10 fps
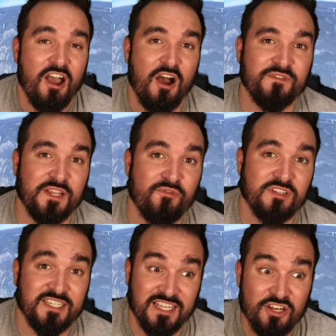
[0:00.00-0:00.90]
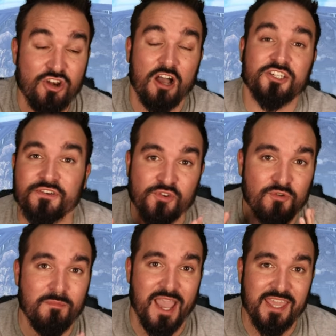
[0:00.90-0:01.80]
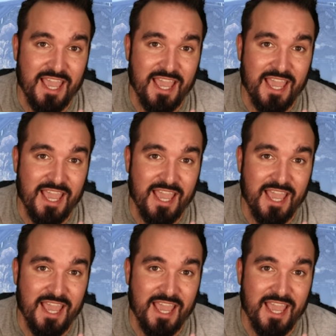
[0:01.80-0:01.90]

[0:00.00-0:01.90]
of differences, and not to make